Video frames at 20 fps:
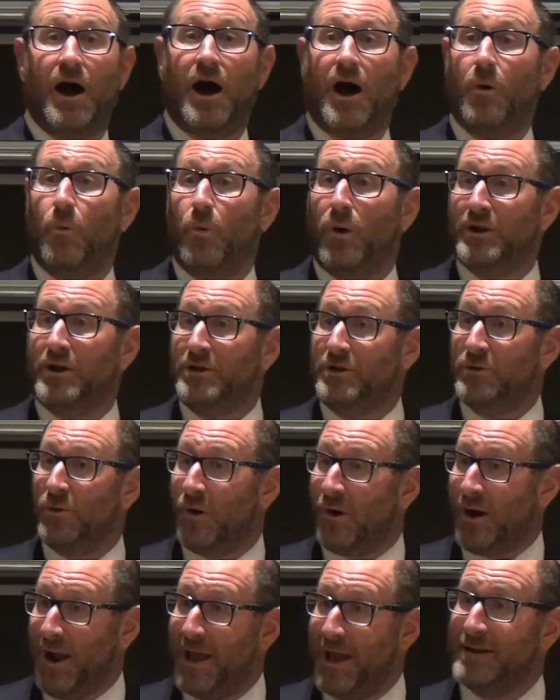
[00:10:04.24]
when you
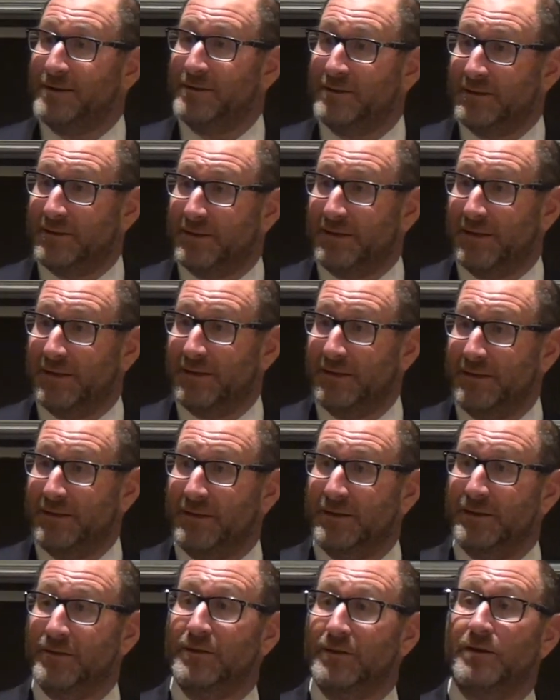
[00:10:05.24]
are editing
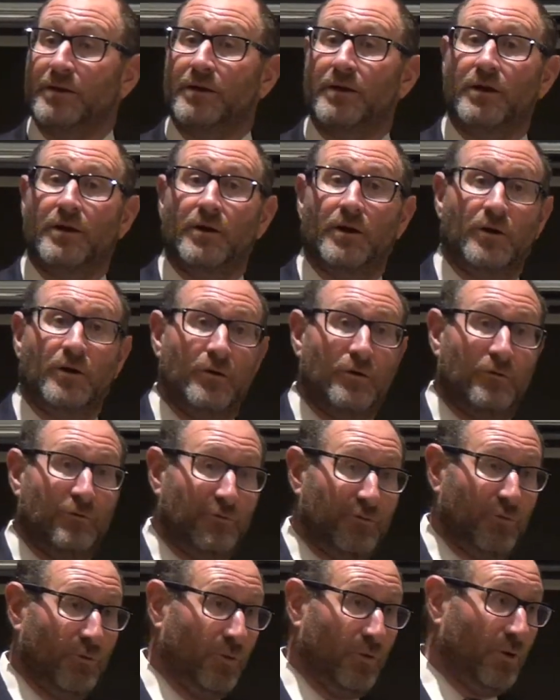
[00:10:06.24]
it
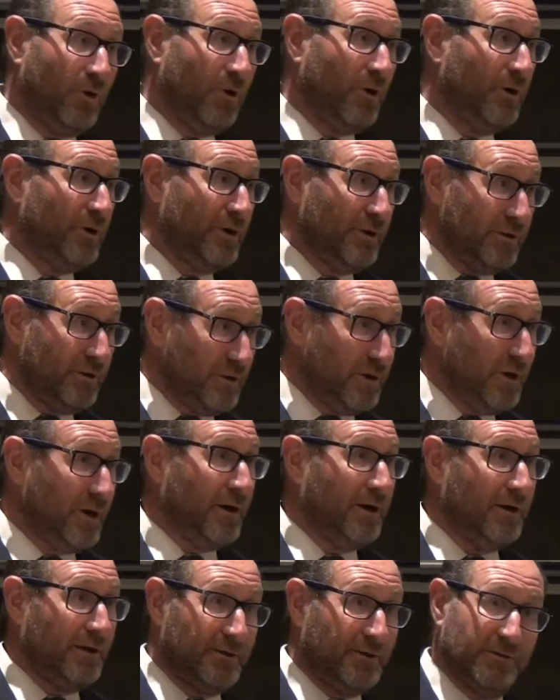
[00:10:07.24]

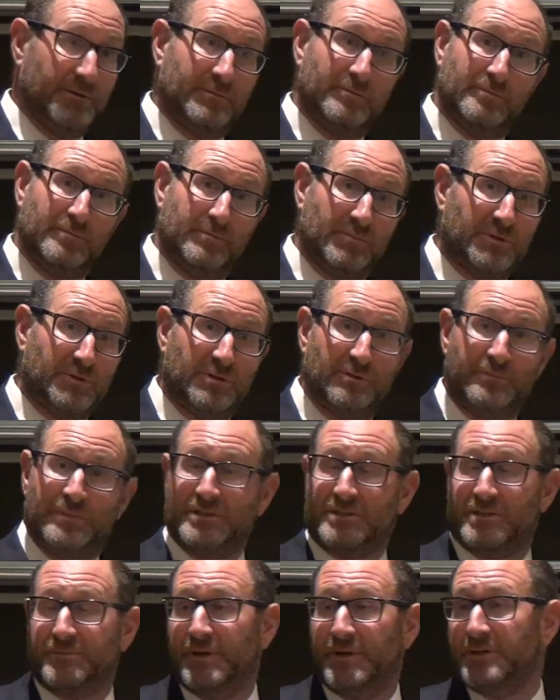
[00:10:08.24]
to
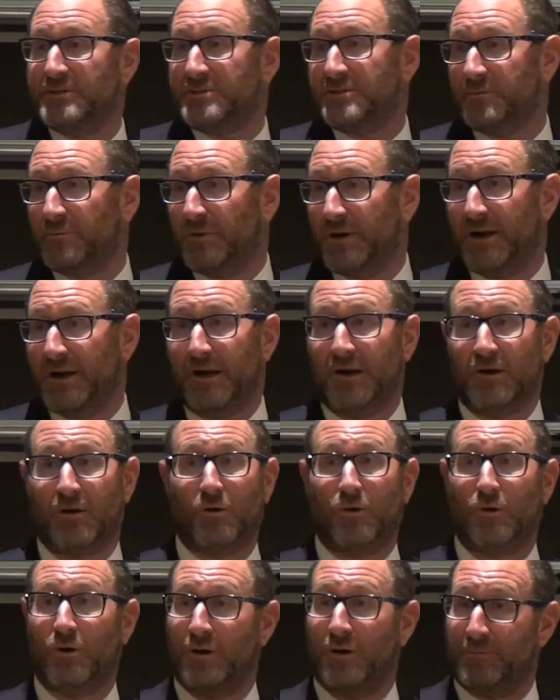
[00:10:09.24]
be submitted somewhere
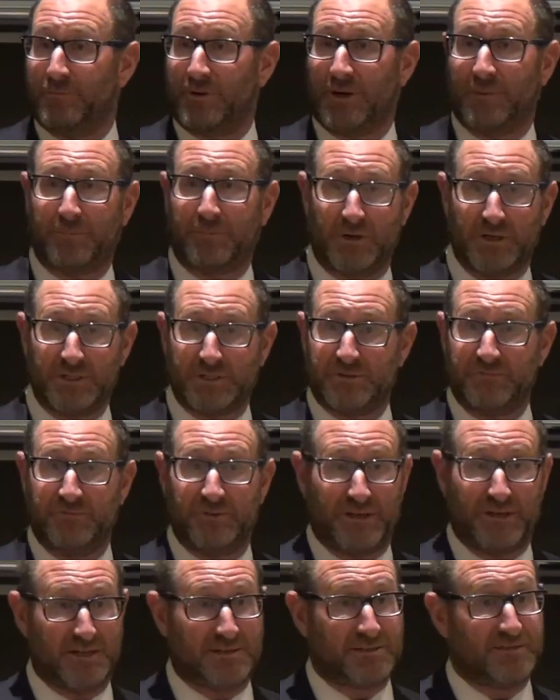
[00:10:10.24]
or in preparation
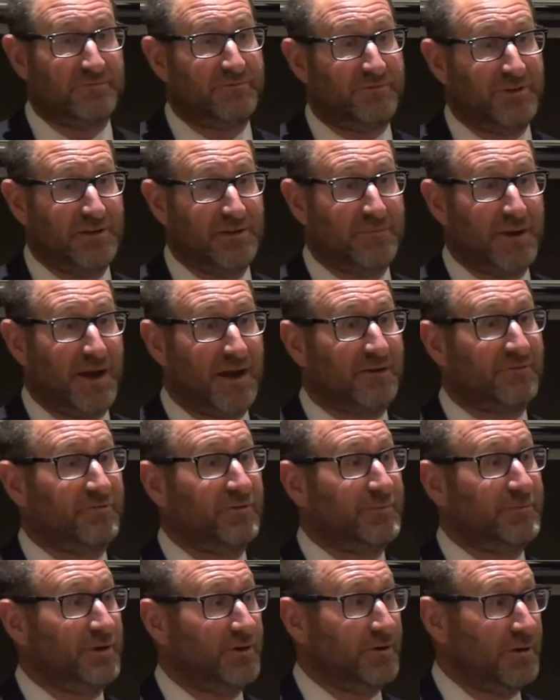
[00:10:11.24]
to get some feedback
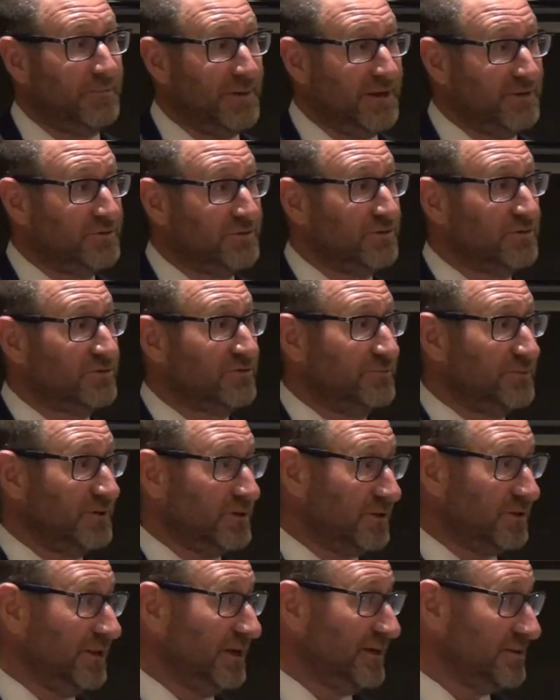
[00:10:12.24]
from your mentors, from
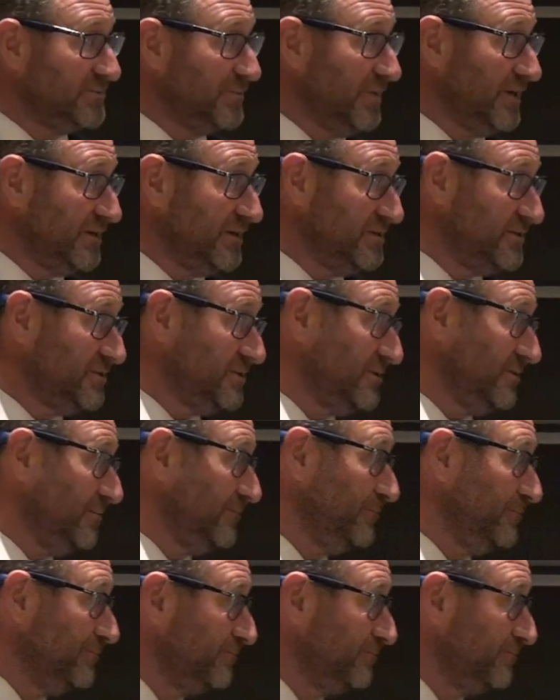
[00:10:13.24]
your classmates.